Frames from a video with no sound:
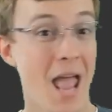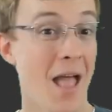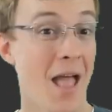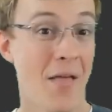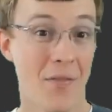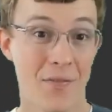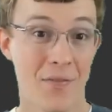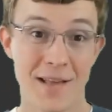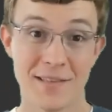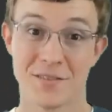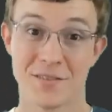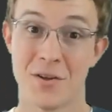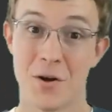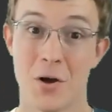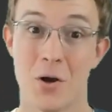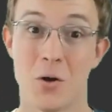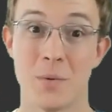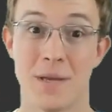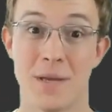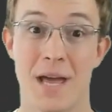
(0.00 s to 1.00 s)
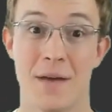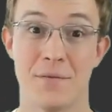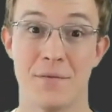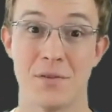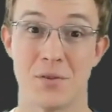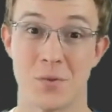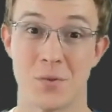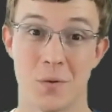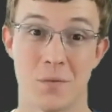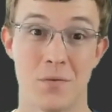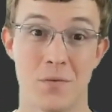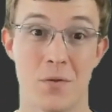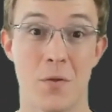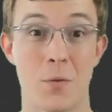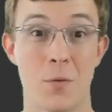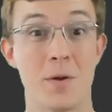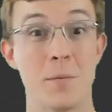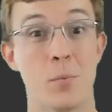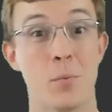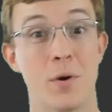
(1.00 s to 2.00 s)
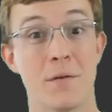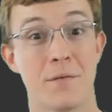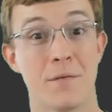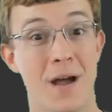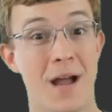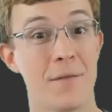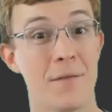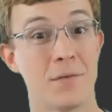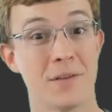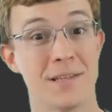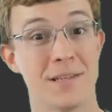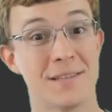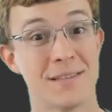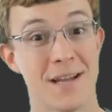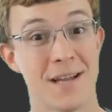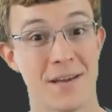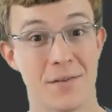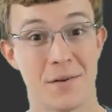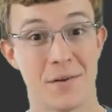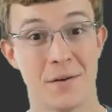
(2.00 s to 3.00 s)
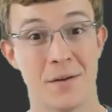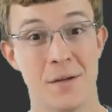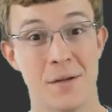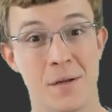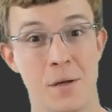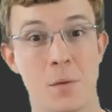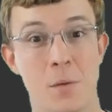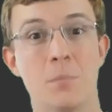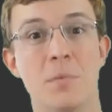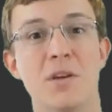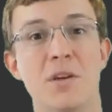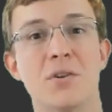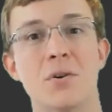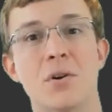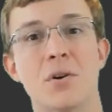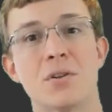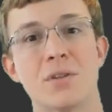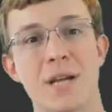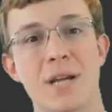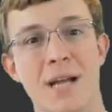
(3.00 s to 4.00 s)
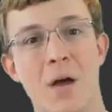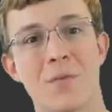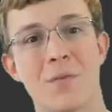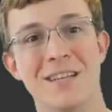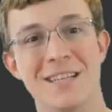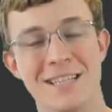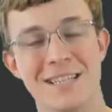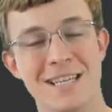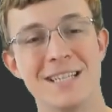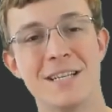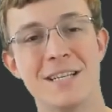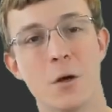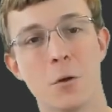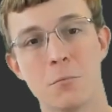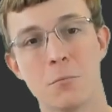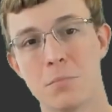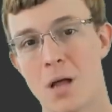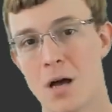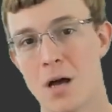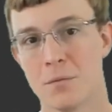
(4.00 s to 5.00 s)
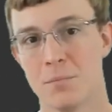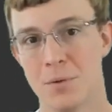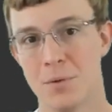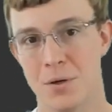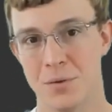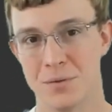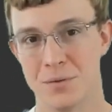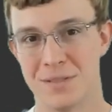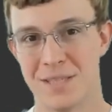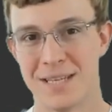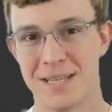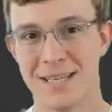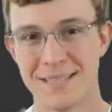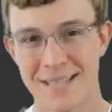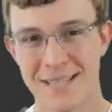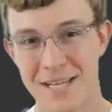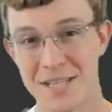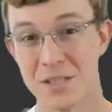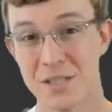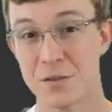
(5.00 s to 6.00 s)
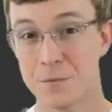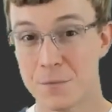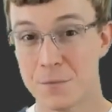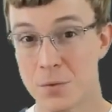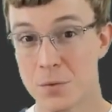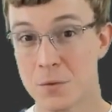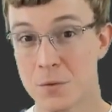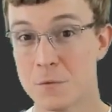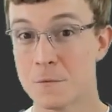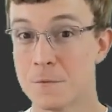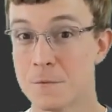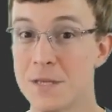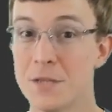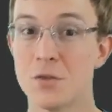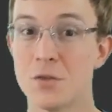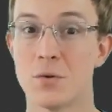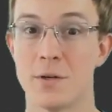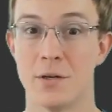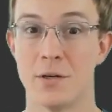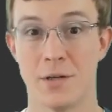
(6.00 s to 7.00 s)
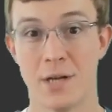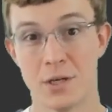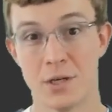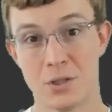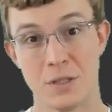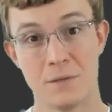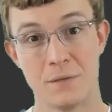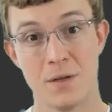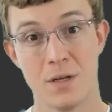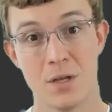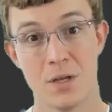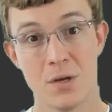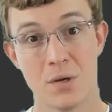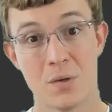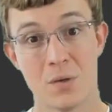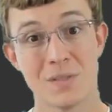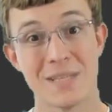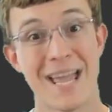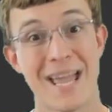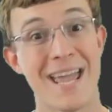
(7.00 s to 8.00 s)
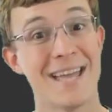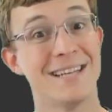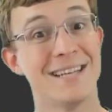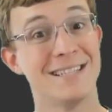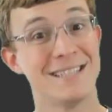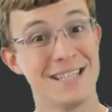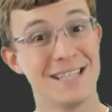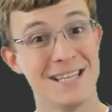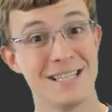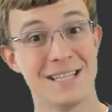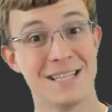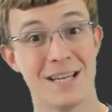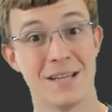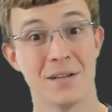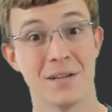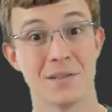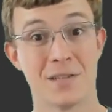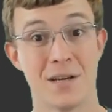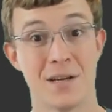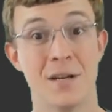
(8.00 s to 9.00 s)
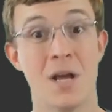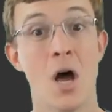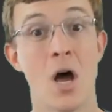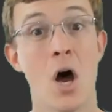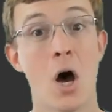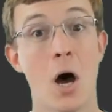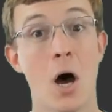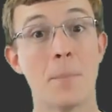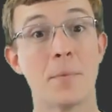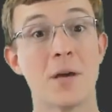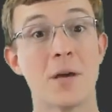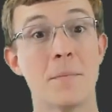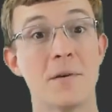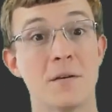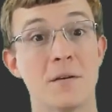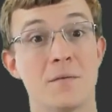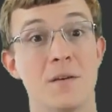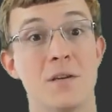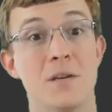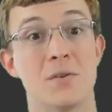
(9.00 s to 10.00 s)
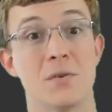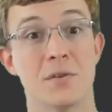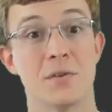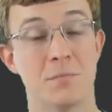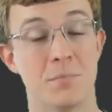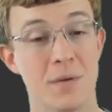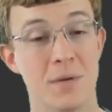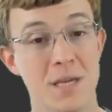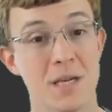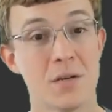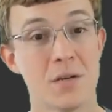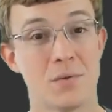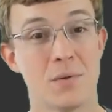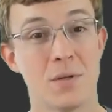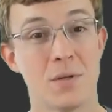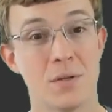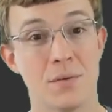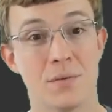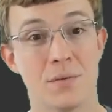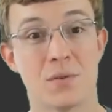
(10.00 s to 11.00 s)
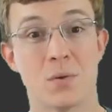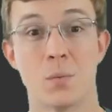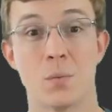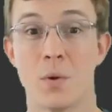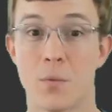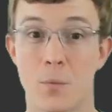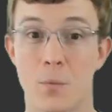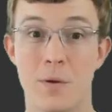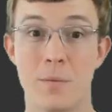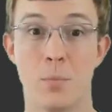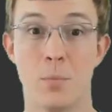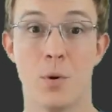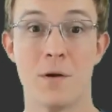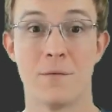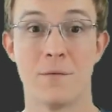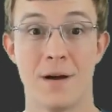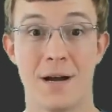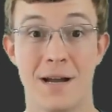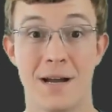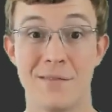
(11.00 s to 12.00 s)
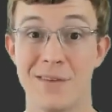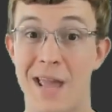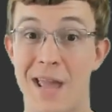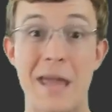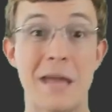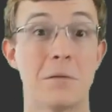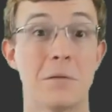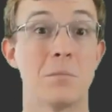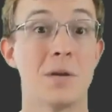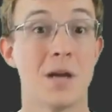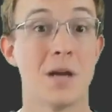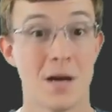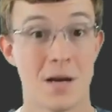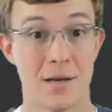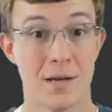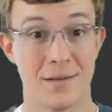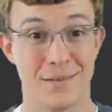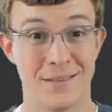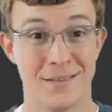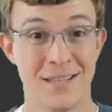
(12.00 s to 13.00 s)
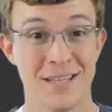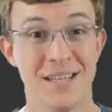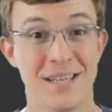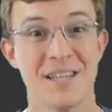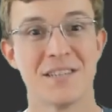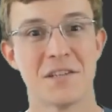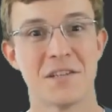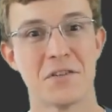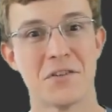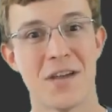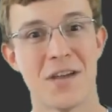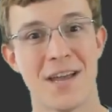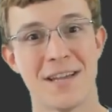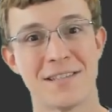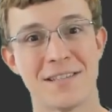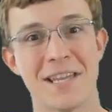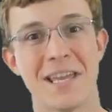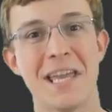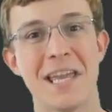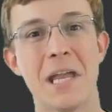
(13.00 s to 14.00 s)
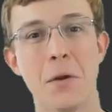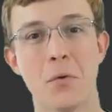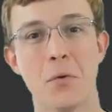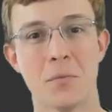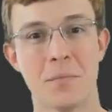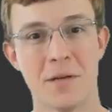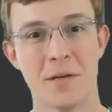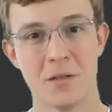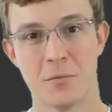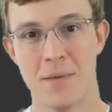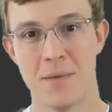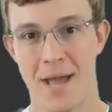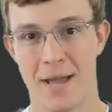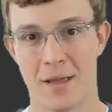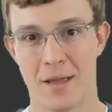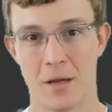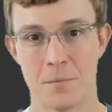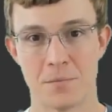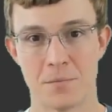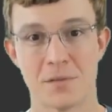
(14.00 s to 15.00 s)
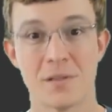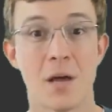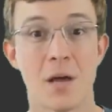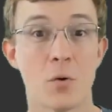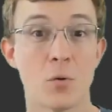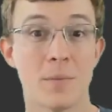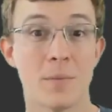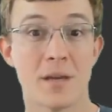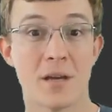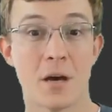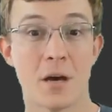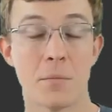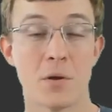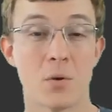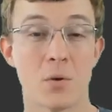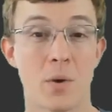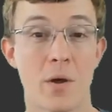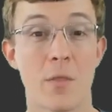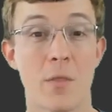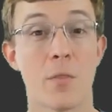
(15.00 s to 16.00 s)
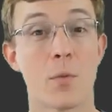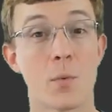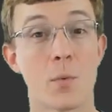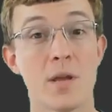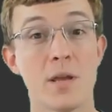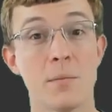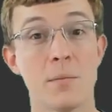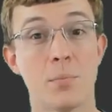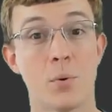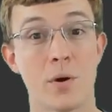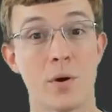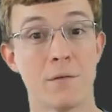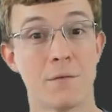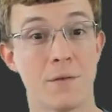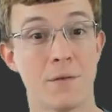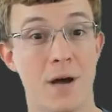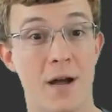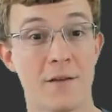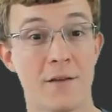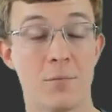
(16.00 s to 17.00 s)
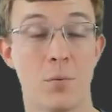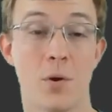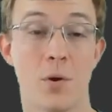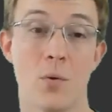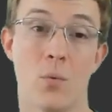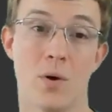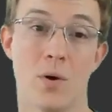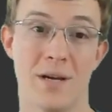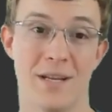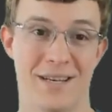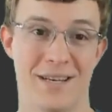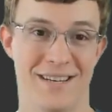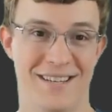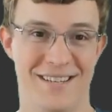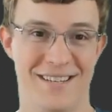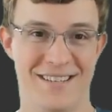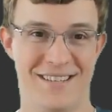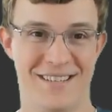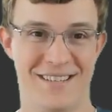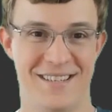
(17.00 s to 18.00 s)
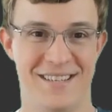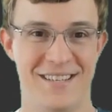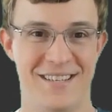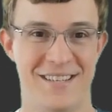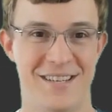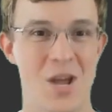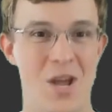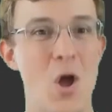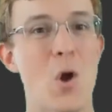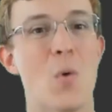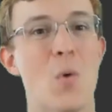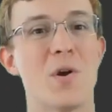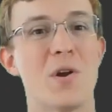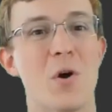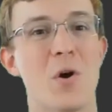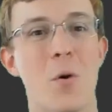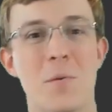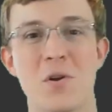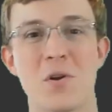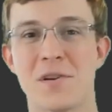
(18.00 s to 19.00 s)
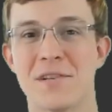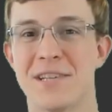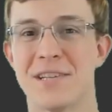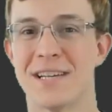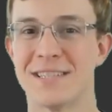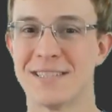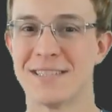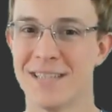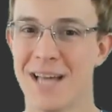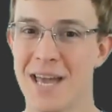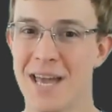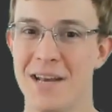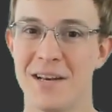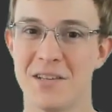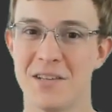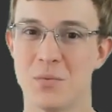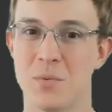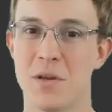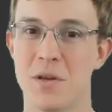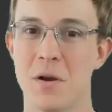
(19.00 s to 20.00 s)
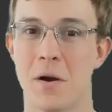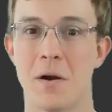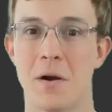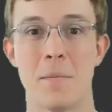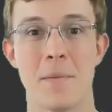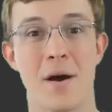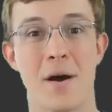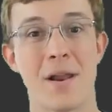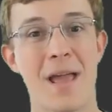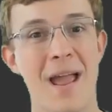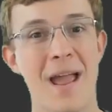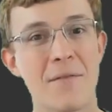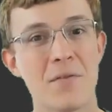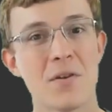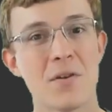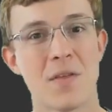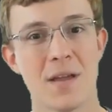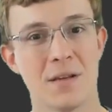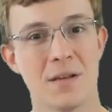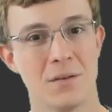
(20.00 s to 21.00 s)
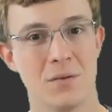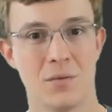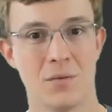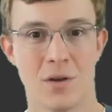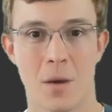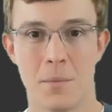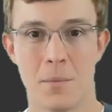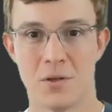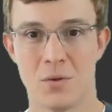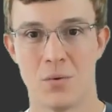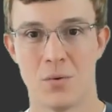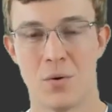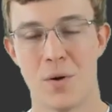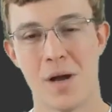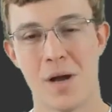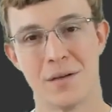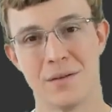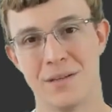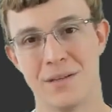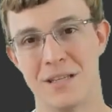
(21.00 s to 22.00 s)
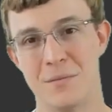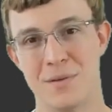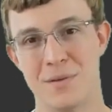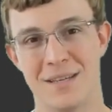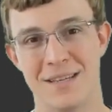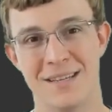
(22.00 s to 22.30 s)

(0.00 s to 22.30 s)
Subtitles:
That's not all we have in store for the 3.5 release either. Be sure to check out the detailed blog post that contains full feature introduction videos and details on upcoming features being introduced with 3.5 and beyond, such as incremental backups that will be coming with 3.5.1. We hope you're as excited as we are about everything new coming to ArangoDB.